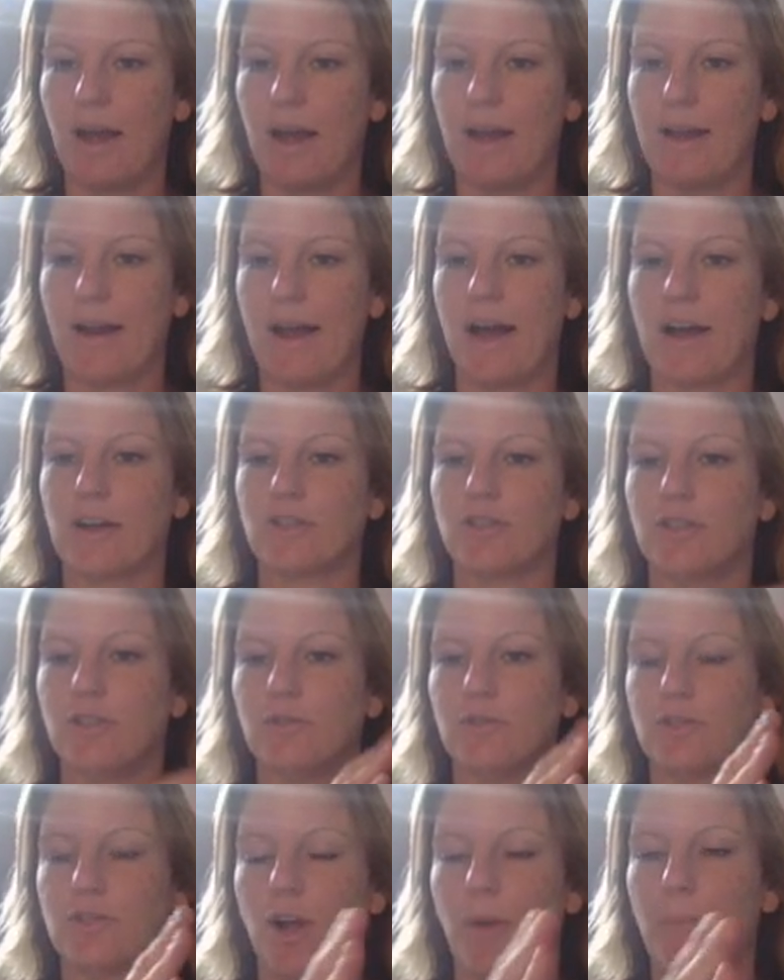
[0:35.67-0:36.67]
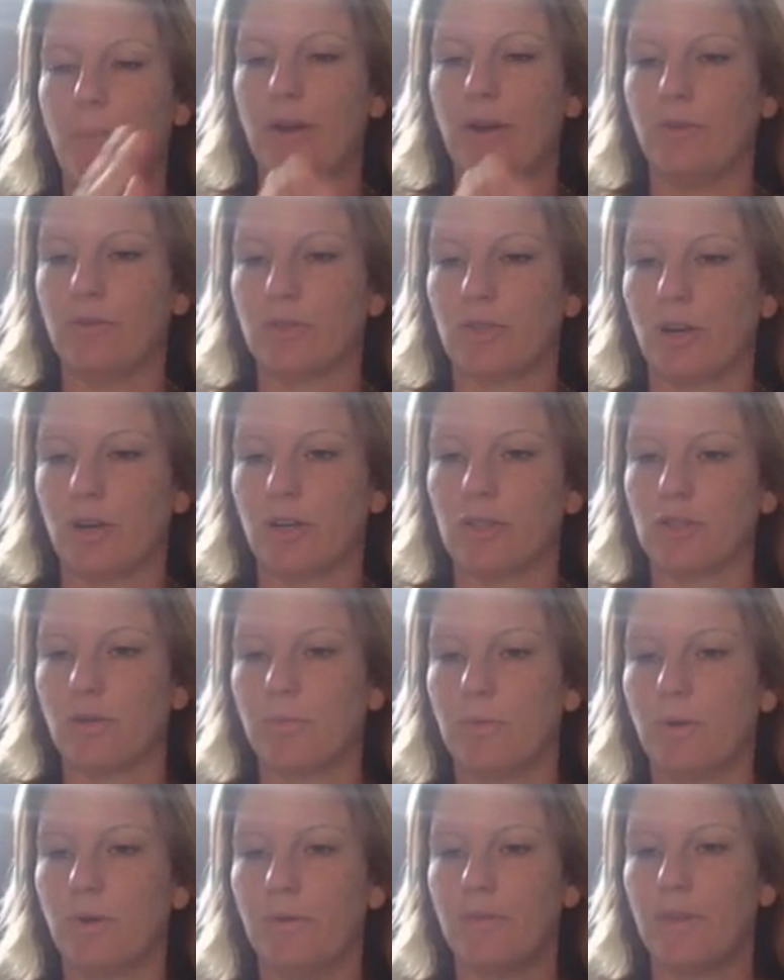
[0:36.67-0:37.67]
And as you jump and you start
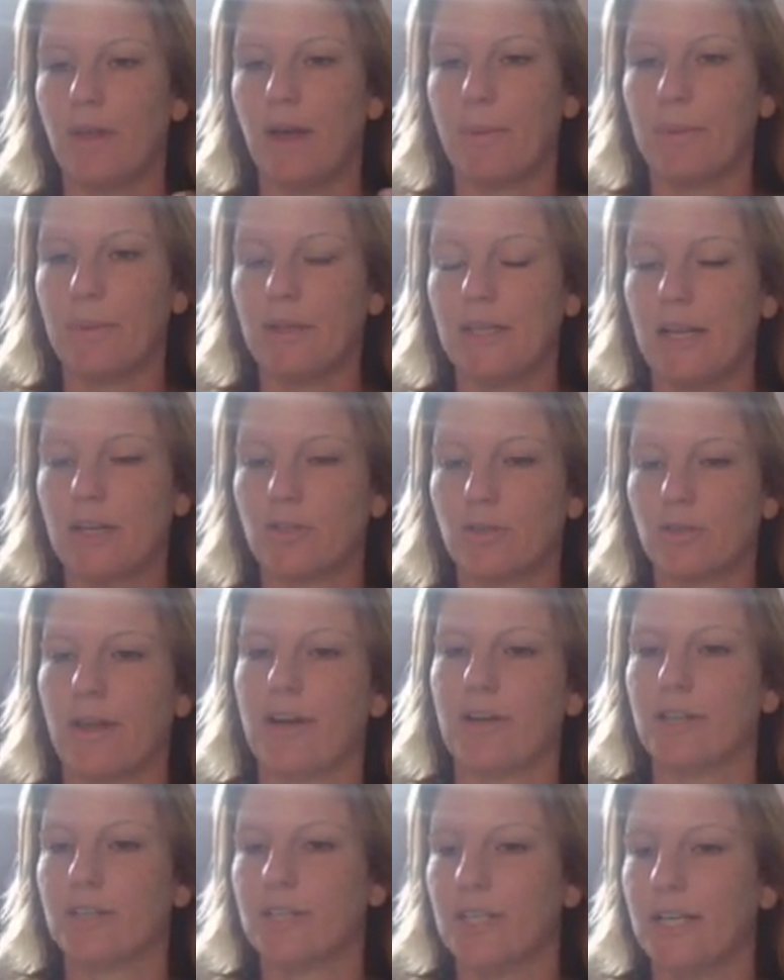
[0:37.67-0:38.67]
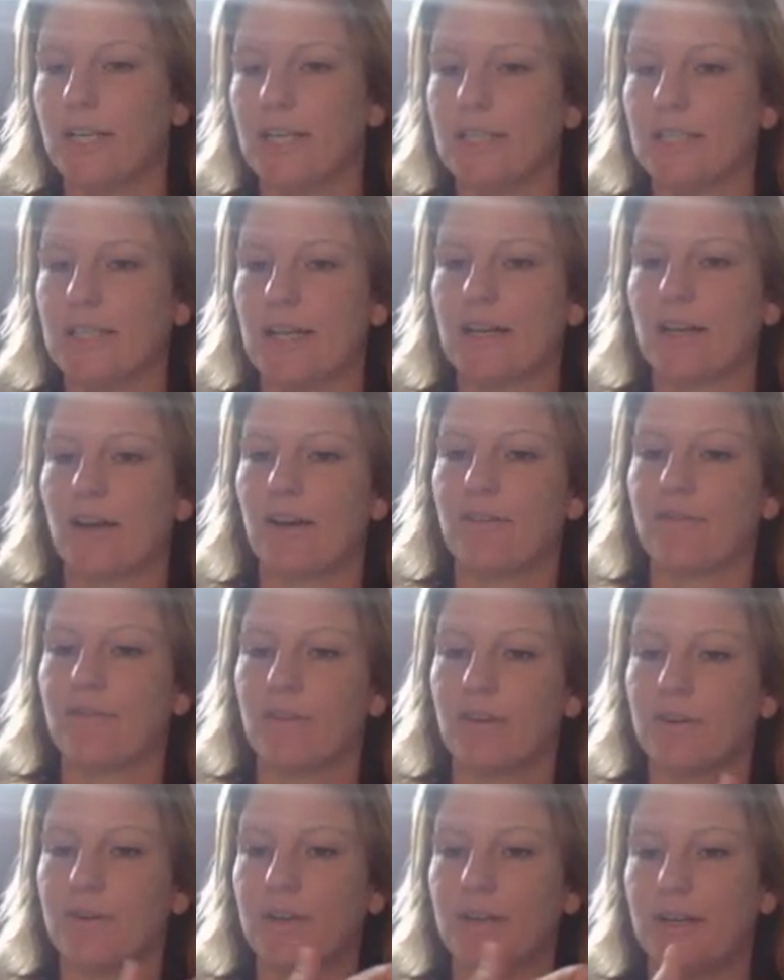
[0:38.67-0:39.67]
to move, that potential energy is then
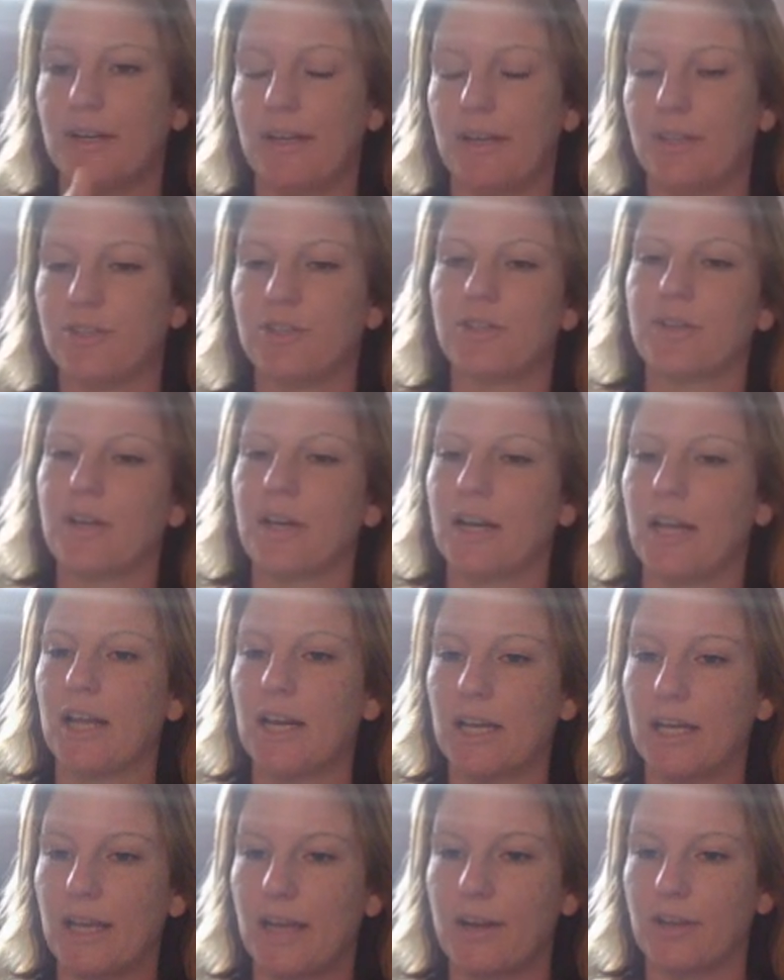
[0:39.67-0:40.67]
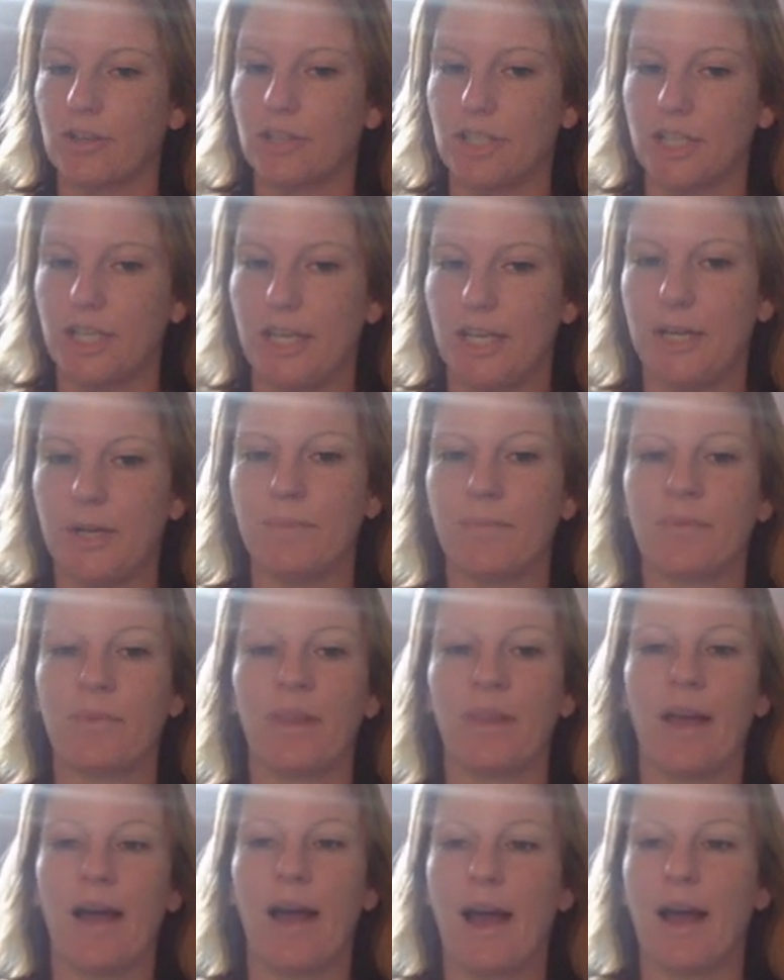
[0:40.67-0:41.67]
converted into kinetic energy
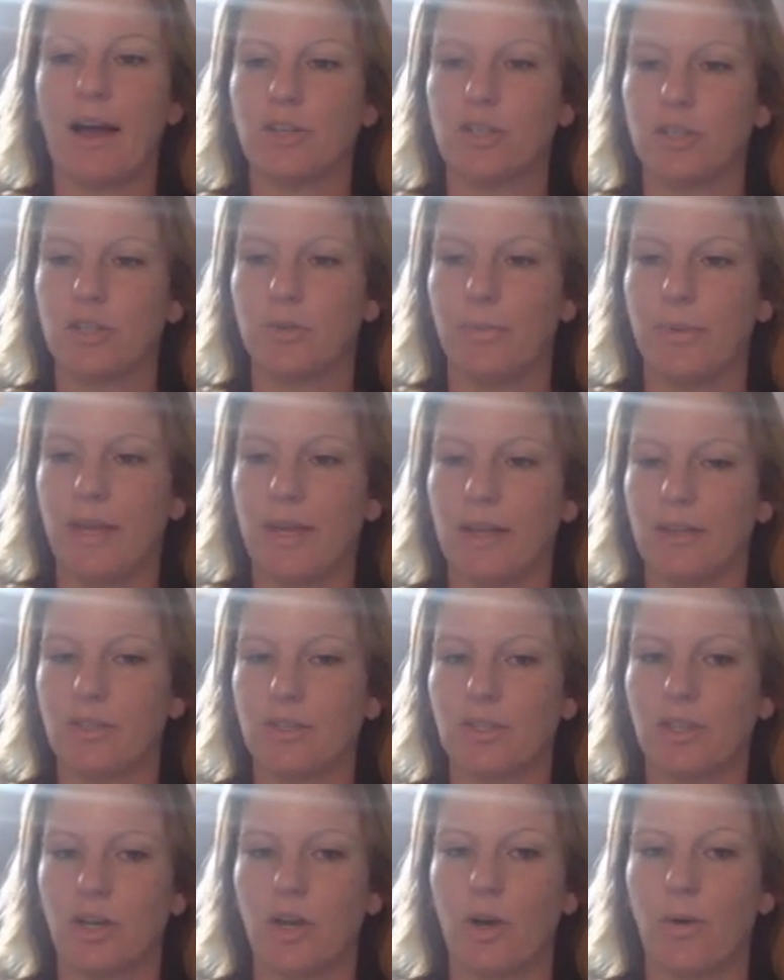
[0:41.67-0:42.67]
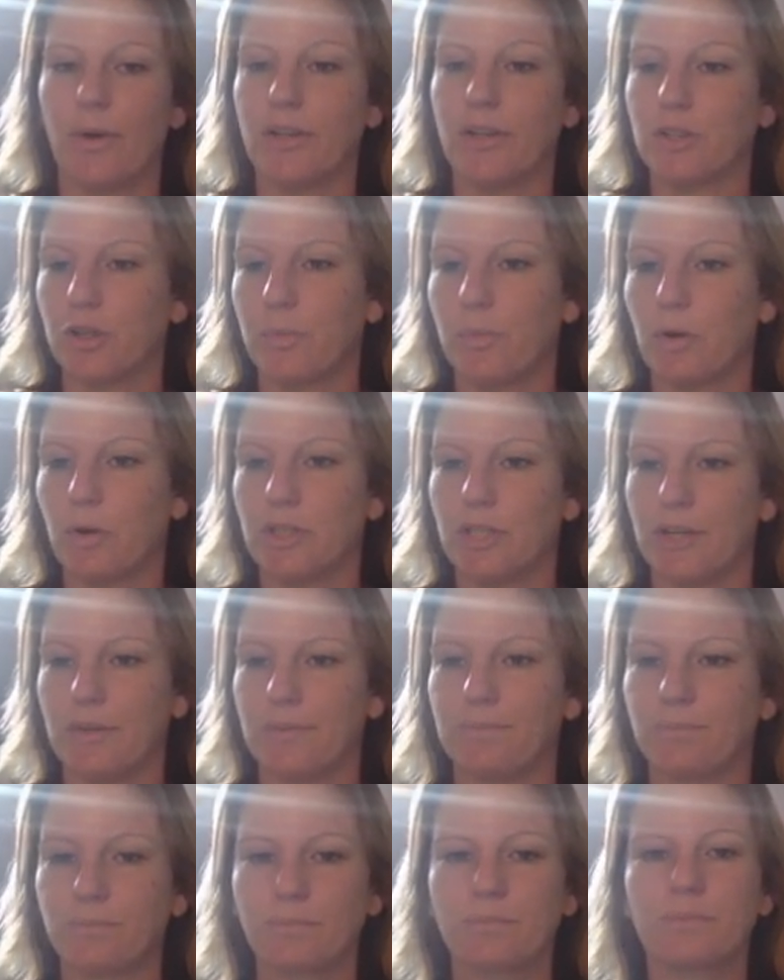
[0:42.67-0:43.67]
as you begin to go into
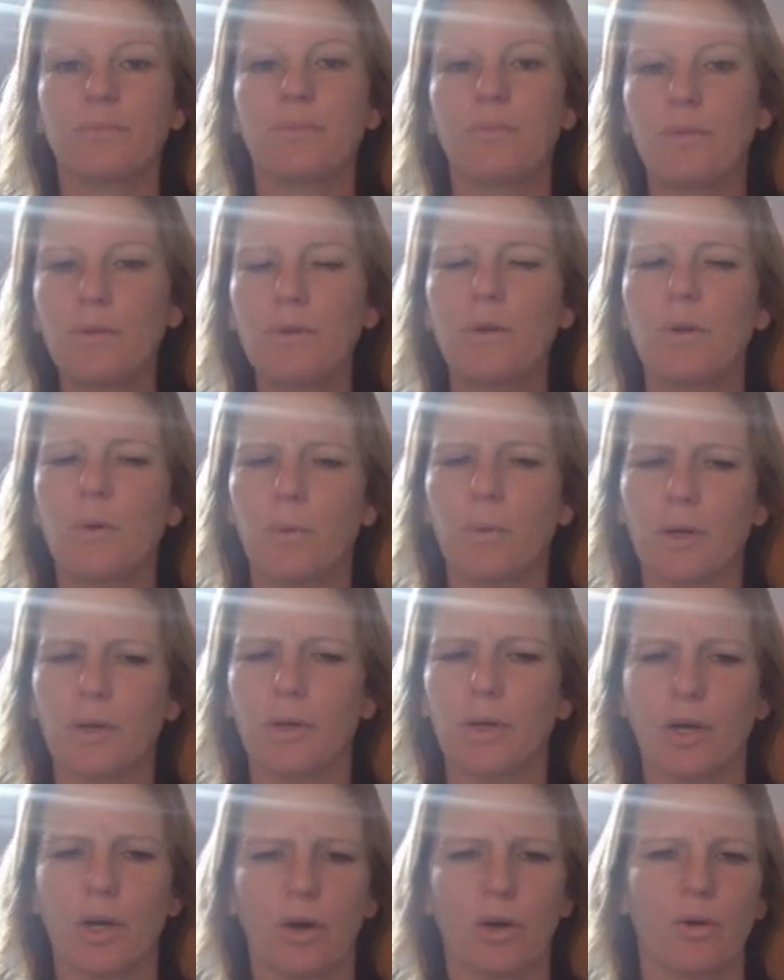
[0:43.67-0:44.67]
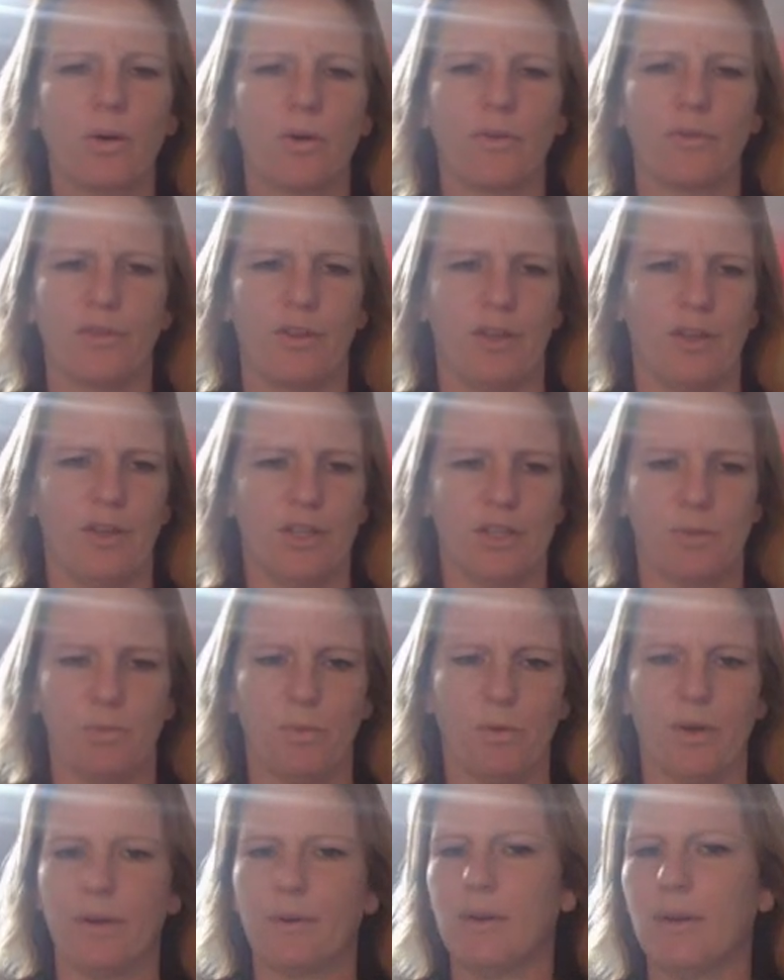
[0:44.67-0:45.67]
motion. And we're going to go over this
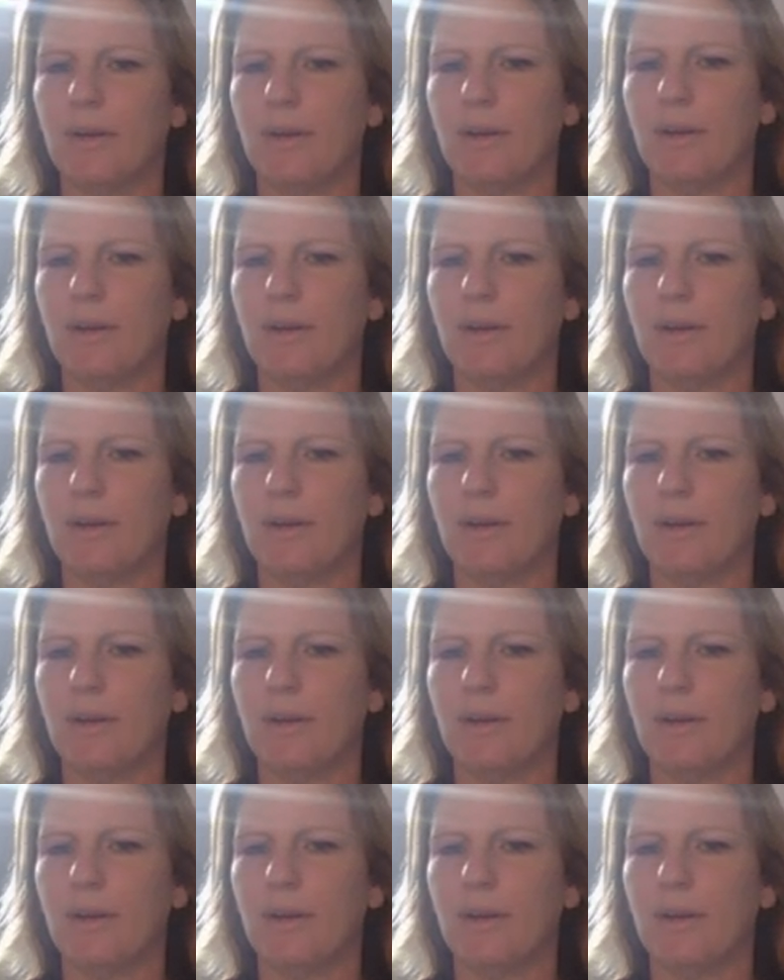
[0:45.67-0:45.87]
more.